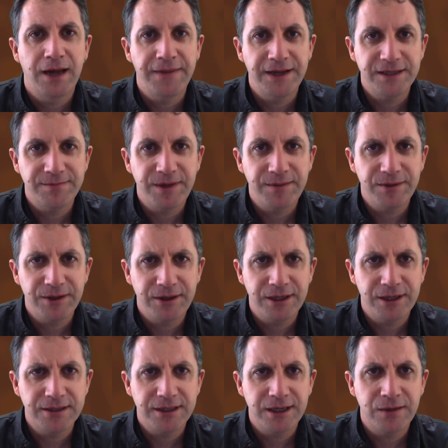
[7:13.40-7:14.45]
And that's maybe the
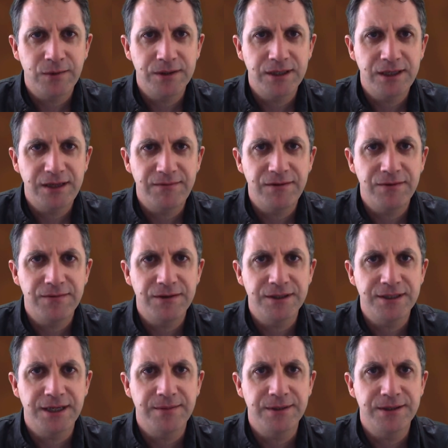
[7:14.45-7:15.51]
last thing I want to leave you for
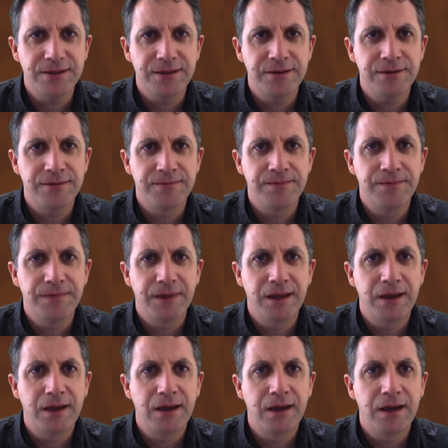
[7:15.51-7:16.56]
this episode.
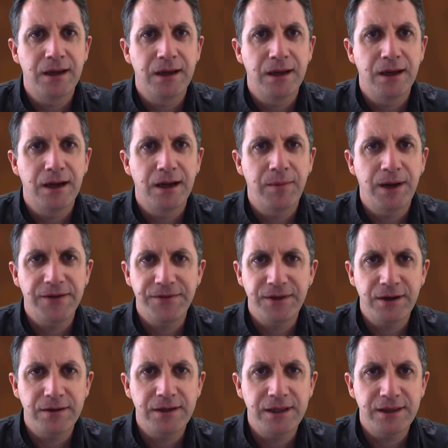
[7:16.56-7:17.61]
About
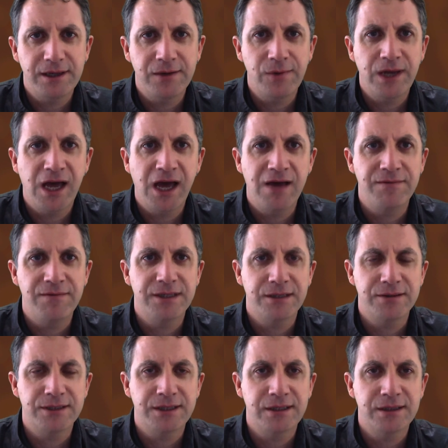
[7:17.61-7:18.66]
the only thing we have is
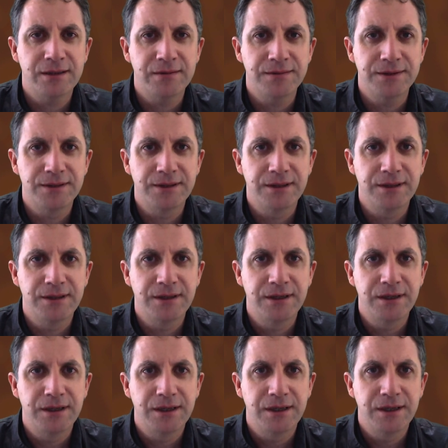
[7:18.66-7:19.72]
ourselves.
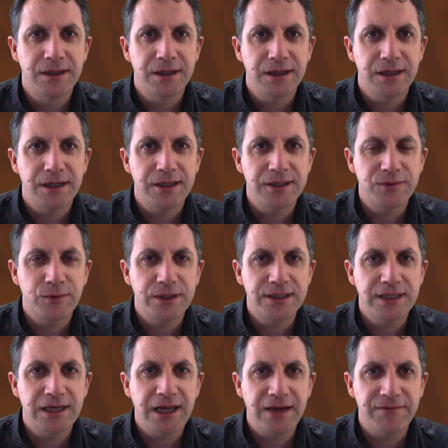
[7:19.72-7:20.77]
It is what
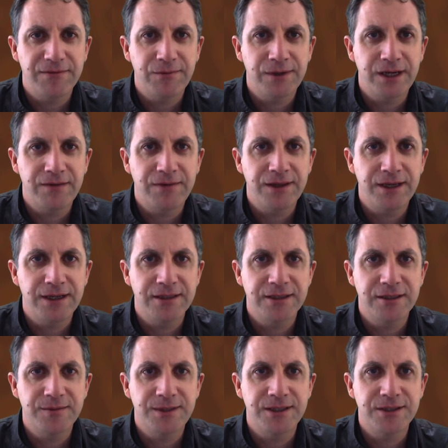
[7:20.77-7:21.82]
is left when everything else
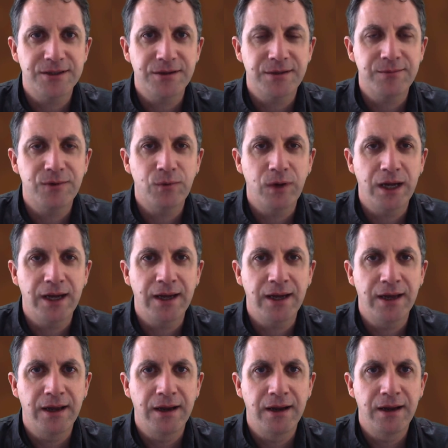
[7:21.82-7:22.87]
has been scrubbed
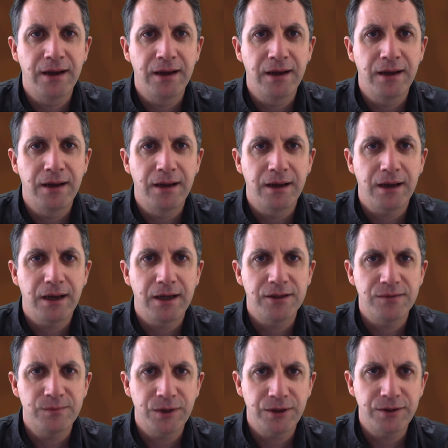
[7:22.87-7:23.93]
away.
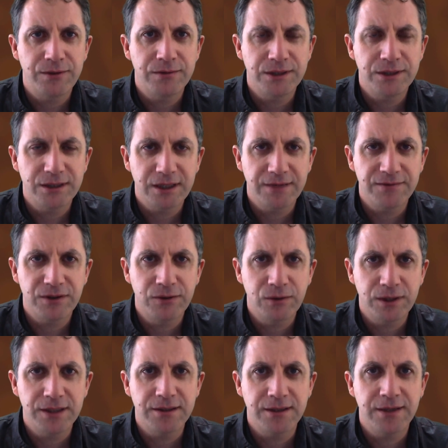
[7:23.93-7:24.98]
And tomorrow you still have to
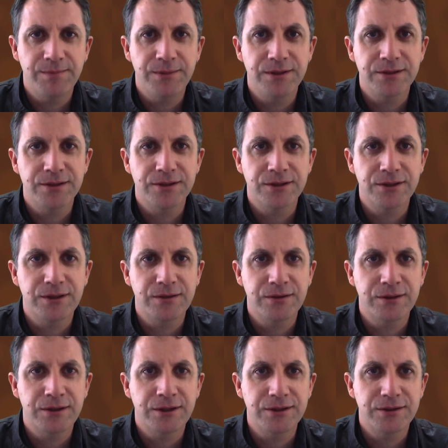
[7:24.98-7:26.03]
look into that person's soul
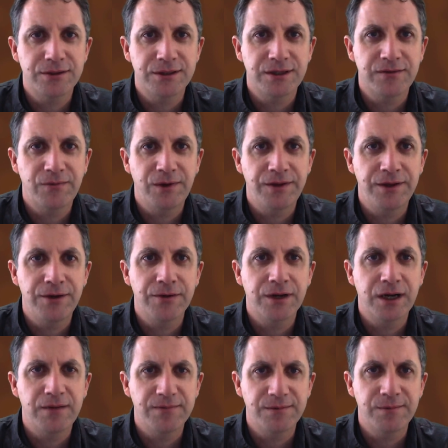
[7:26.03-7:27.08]
and ask yourself whether you're
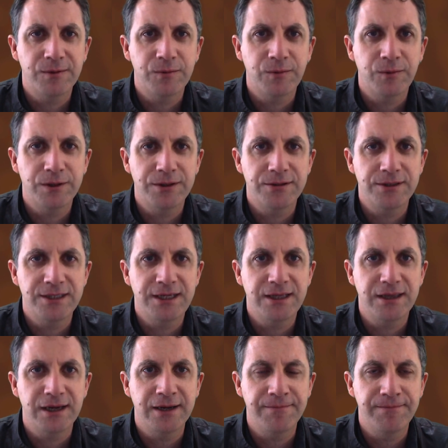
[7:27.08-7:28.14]
comfortable with what you
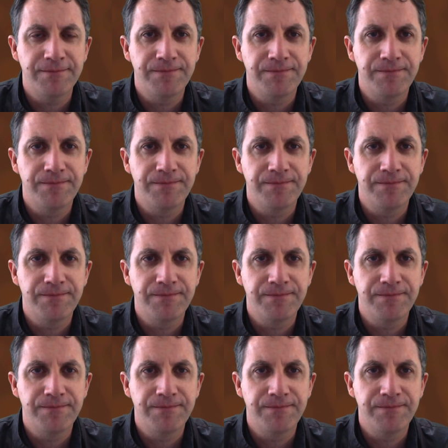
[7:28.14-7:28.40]
see there.